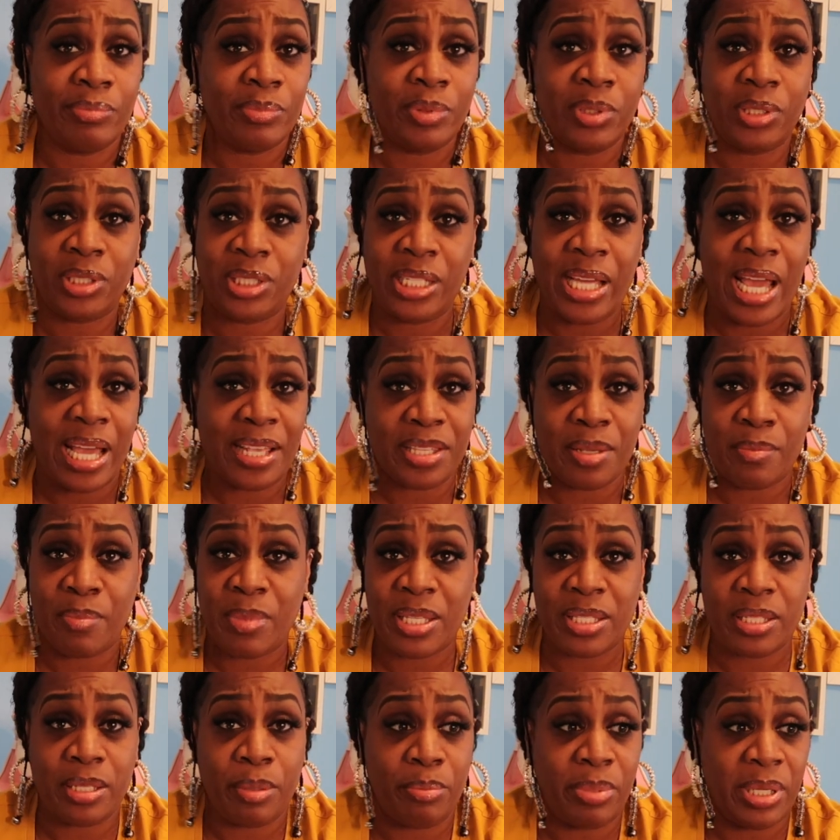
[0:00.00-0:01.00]
she hasn't
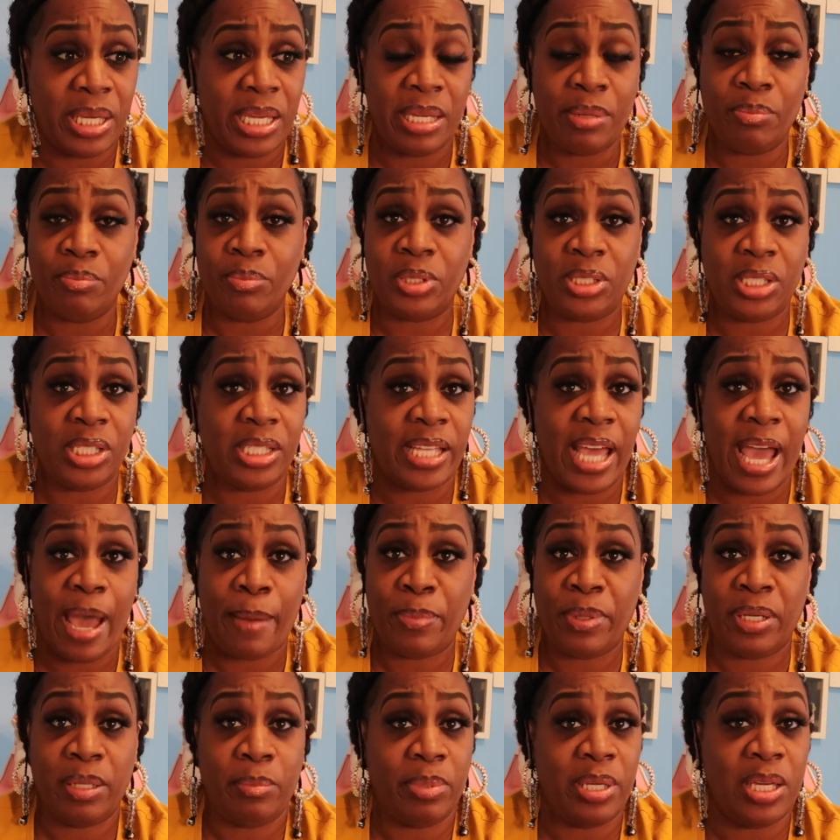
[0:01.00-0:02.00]
missed a beat. She's
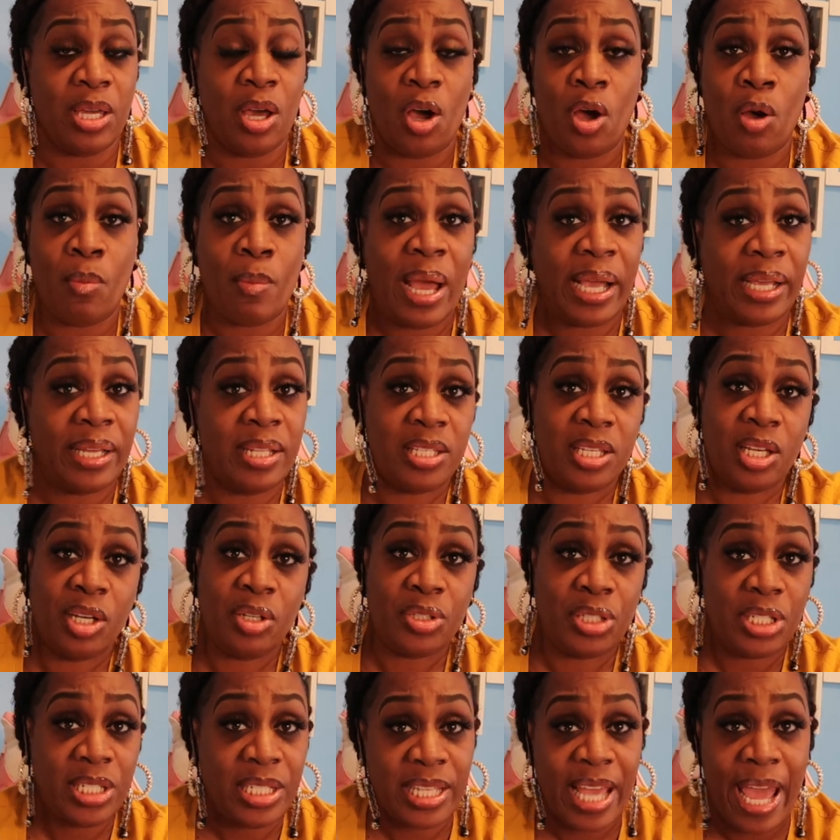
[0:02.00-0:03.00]
happy to be home. I can
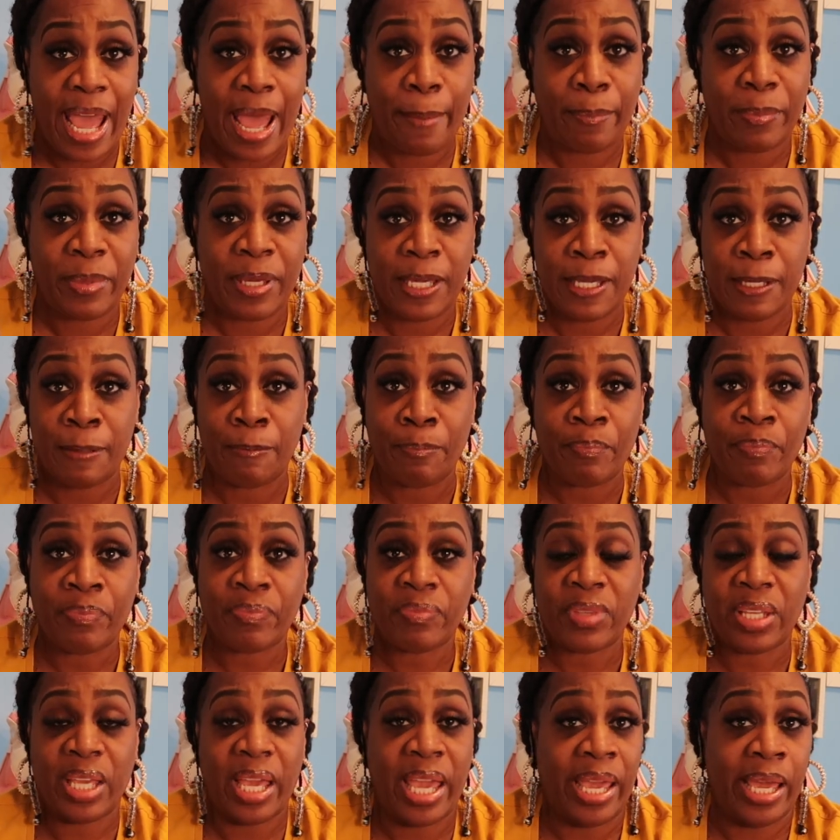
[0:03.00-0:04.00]
tell she's happy.
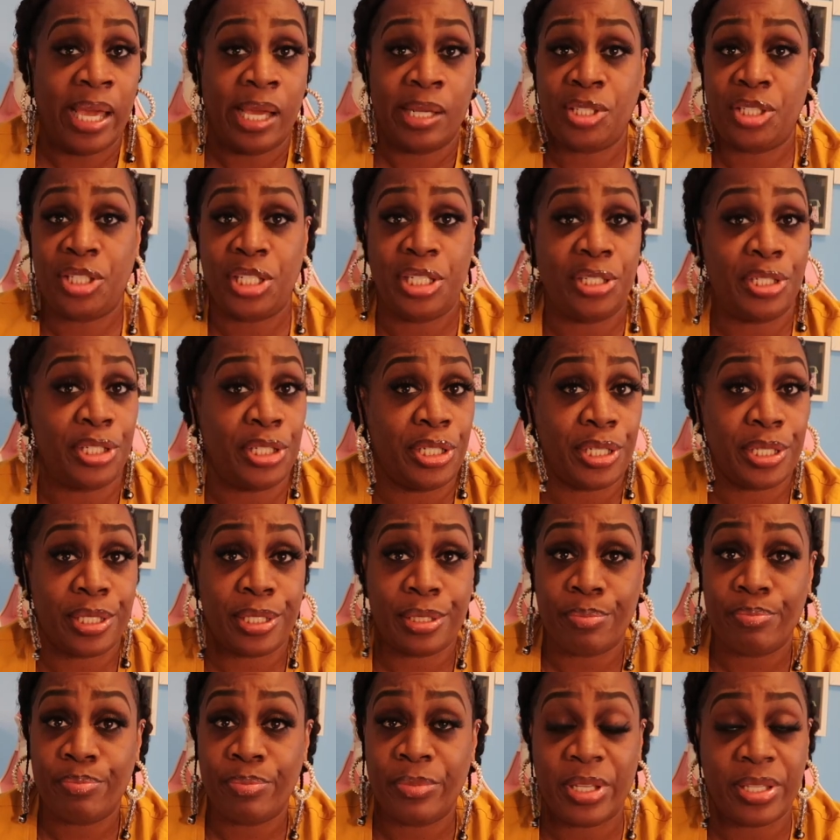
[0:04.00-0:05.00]
And she's
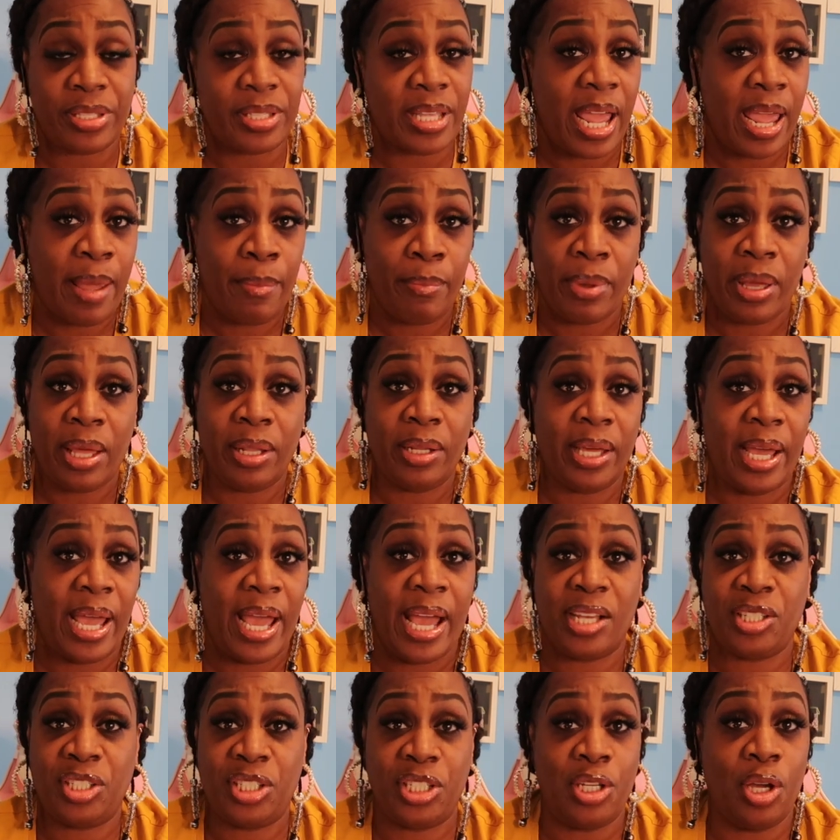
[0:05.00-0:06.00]
just the same Bella
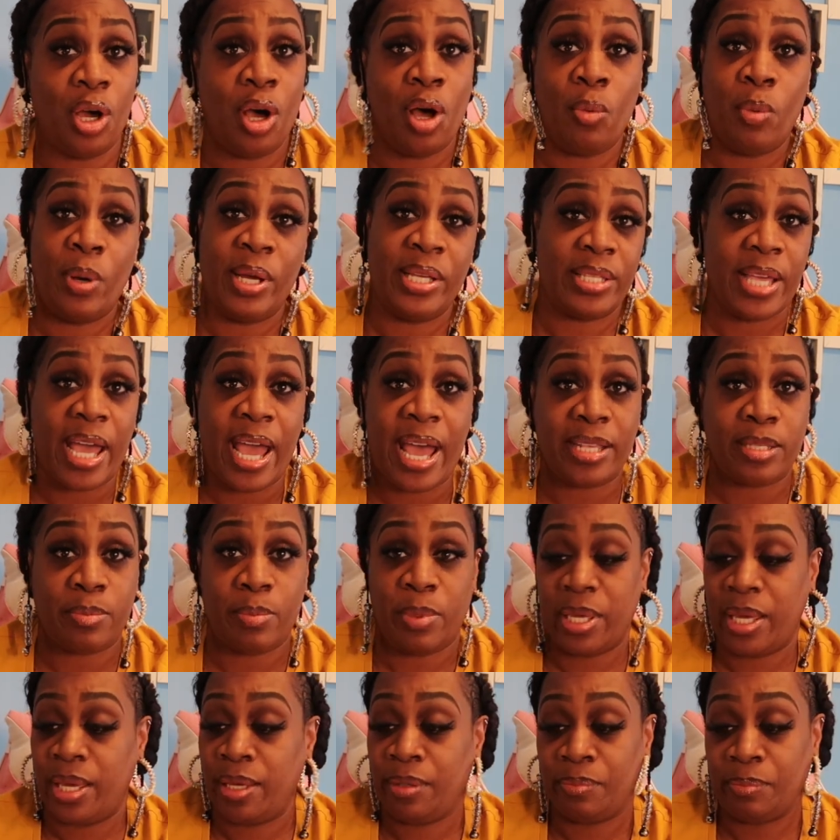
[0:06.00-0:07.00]
as she always has
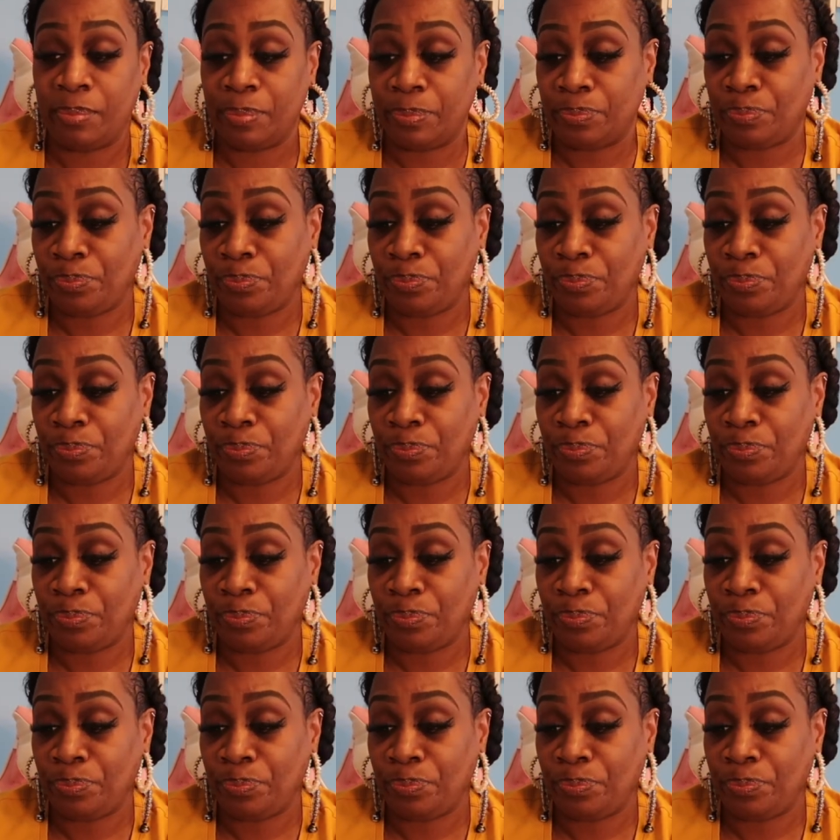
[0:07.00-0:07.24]
been.